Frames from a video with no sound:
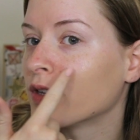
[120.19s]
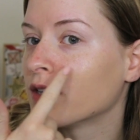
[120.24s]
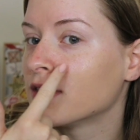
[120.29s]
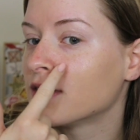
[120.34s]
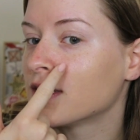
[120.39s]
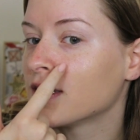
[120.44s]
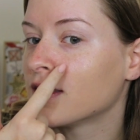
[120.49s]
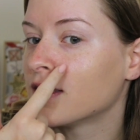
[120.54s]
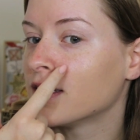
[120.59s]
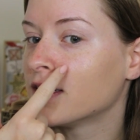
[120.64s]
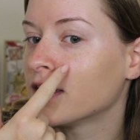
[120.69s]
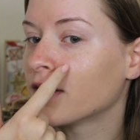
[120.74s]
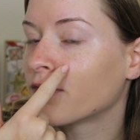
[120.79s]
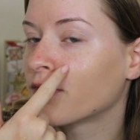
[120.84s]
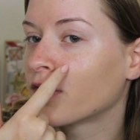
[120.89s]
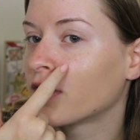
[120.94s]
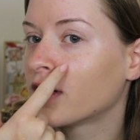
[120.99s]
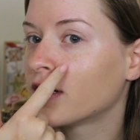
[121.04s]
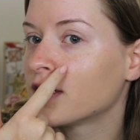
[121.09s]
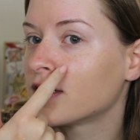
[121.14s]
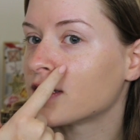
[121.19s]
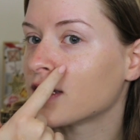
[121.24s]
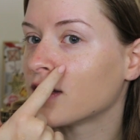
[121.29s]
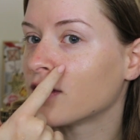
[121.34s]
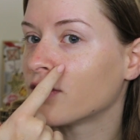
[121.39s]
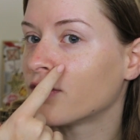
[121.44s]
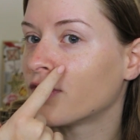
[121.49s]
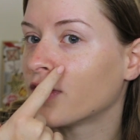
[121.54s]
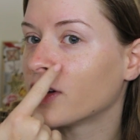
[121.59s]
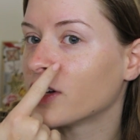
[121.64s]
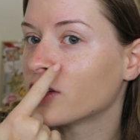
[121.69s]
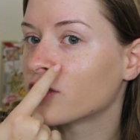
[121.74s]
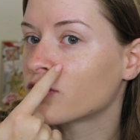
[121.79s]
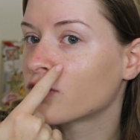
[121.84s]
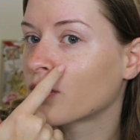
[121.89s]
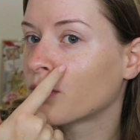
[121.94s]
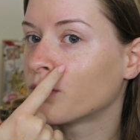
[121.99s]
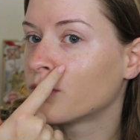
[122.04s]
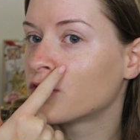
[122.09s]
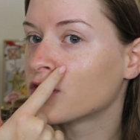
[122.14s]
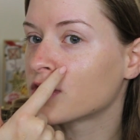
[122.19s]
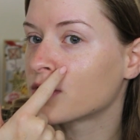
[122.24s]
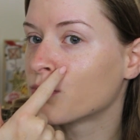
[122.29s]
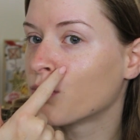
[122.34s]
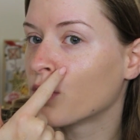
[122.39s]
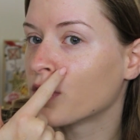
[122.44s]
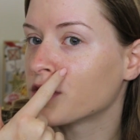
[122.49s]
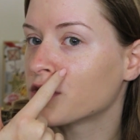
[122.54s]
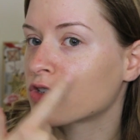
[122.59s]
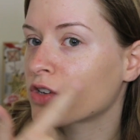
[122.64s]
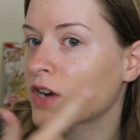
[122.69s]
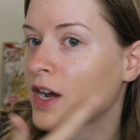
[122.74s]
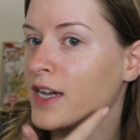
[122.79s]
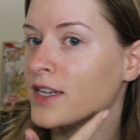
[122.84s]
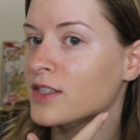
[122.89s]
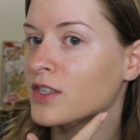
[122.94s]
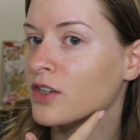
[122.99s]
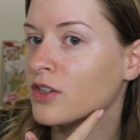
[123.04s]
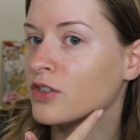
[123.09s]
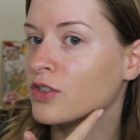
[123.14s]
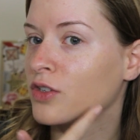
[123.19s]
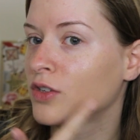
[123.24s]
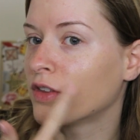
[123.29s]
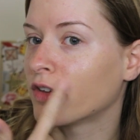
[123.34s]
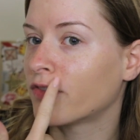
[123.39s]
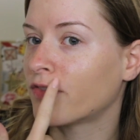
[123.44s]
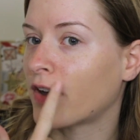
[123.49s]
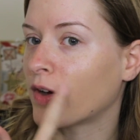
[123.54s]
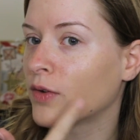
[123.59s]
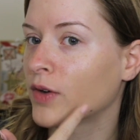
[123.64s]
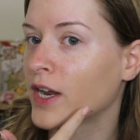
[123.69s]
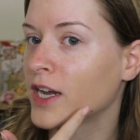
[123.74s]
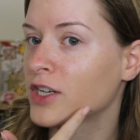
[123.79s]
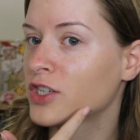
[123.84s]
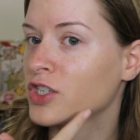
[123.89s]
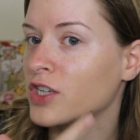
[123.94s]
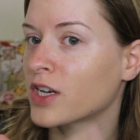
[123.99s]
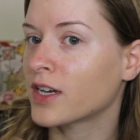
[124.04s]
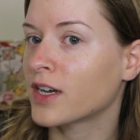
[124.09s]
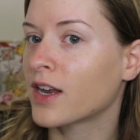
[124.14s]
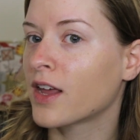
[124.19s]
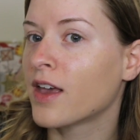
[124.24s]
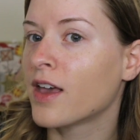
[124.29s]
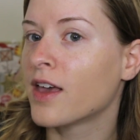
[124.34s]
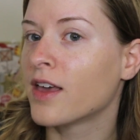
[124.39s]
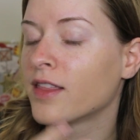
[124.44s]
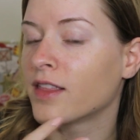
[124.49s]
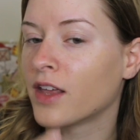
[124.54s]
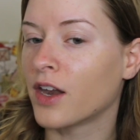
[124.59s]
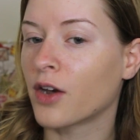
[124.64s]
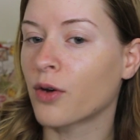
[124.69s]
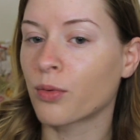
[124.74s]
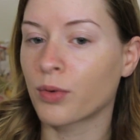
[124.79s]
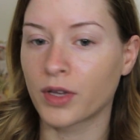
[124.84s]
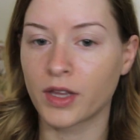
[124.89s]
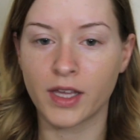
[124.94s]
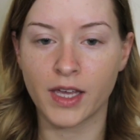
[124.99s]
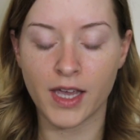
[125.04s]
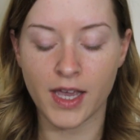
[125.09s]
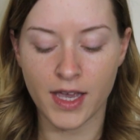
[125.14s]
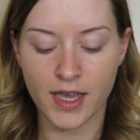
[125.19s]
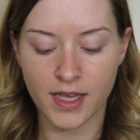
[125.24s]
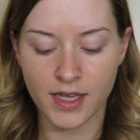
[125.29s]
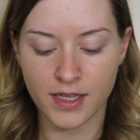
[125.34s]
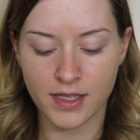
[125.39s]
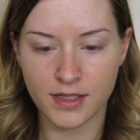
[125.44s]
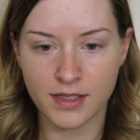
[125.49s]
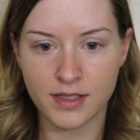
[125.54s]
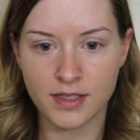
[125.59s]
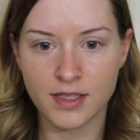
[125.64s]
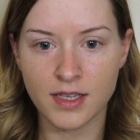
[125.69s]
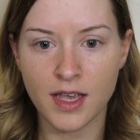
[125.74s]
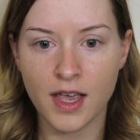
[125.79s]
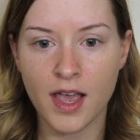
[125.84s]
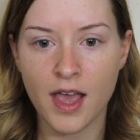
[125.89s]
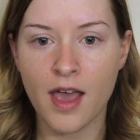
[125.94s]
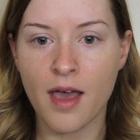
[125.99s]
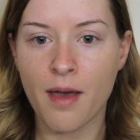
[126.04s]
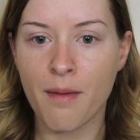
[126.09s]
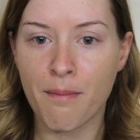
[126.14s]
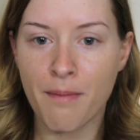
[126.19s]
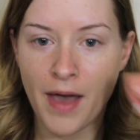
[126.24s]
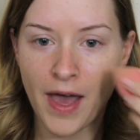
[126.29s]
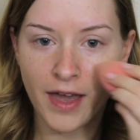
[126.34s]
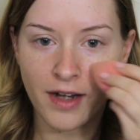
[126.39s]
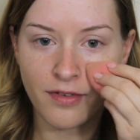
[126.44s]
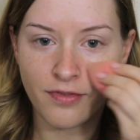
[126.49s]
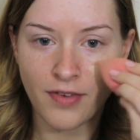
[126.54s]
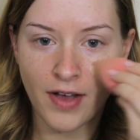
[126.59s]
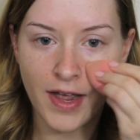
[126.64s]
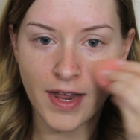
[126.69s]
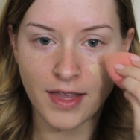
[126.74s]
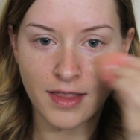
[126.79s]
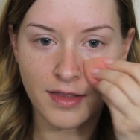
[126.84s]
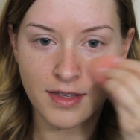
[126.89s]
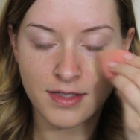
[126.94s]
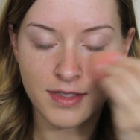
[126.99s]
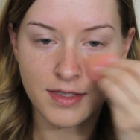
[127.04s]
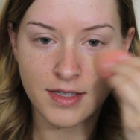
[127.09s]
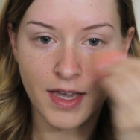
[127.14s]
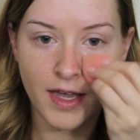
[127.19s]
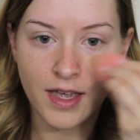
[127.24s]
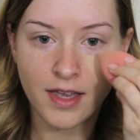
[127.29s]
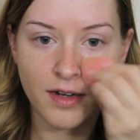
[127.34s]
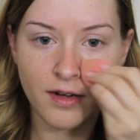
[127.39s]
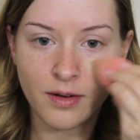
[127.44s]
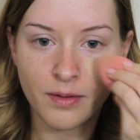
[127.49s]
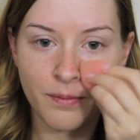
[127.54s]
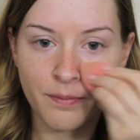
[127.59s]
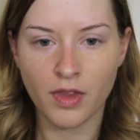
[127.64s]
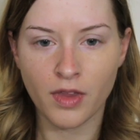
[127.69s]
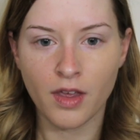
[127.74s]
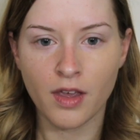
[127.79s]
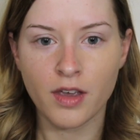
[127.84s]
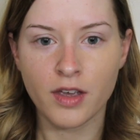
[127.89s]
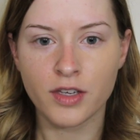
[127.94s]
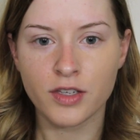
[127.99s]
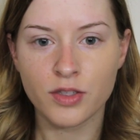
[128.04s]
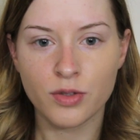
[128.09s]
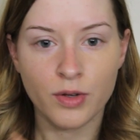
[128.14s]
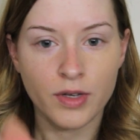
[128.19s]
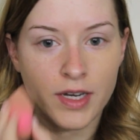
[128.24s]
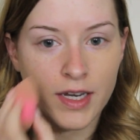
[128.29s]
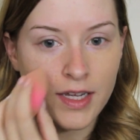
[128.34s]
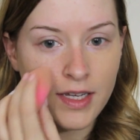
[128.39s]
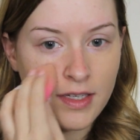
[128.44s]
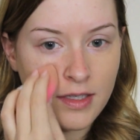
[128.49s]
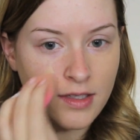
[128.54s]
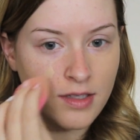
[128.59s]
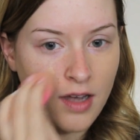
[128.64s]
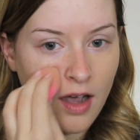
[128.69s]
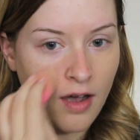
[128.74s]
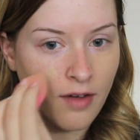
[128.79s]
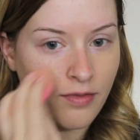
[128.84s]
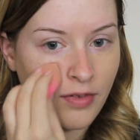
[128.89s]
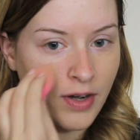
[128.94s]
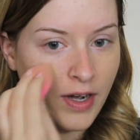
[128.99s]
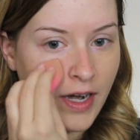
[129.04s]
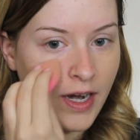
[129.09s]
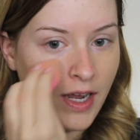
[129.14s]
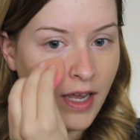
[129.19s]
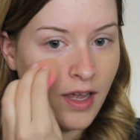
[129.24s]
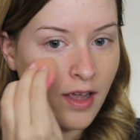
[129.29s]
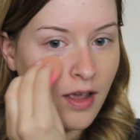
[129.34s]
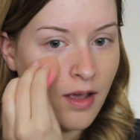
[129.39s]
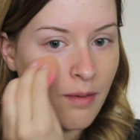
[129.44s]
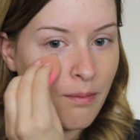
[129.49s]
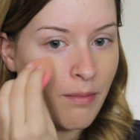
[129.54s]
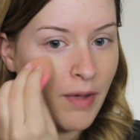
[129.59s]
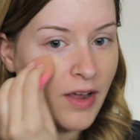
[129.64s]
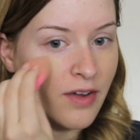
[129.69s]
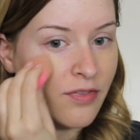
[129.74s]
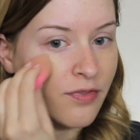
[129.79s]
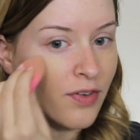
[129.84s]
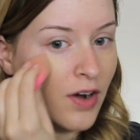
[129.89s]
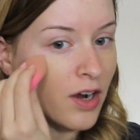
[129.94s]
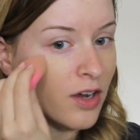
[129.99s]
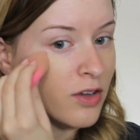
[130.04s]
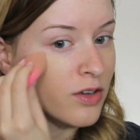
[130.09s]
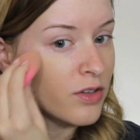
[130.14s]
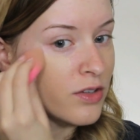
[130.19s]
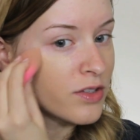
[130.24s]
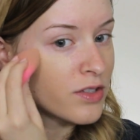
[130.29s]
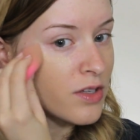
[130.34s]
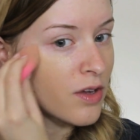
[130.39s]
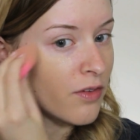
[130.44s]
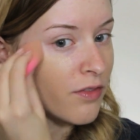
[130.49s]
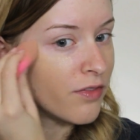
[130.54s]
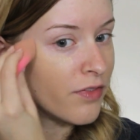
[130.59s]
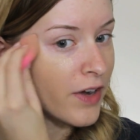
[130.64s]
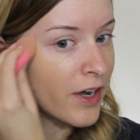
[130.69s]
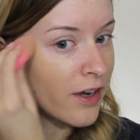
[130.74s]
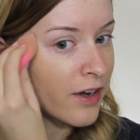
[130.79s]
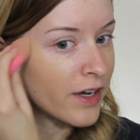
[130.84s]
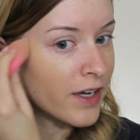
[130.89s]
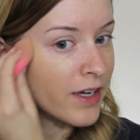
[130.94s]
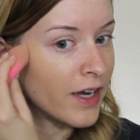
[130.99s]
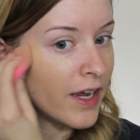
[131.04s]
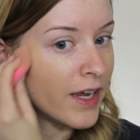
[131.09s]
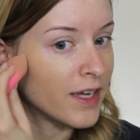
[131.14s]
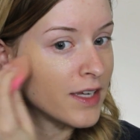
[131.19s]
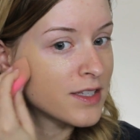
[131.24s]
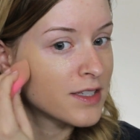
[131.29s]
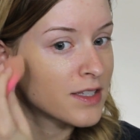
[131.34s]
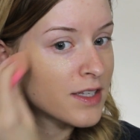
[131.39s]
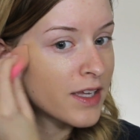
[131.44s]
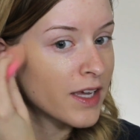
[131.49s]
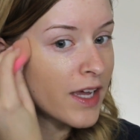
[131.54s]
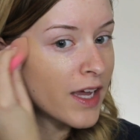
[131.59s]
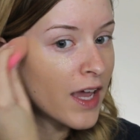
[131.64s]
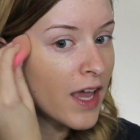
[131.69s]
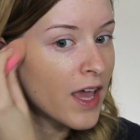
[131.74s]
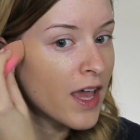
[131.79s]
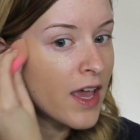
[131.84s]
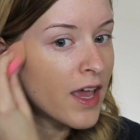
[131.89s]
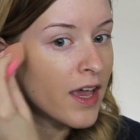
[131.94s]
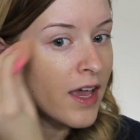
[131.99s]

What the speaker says: can see the difference in finish from just moisturizer to the foundation, that it really is mattifying the skin. So it is covering my freckles very nicely.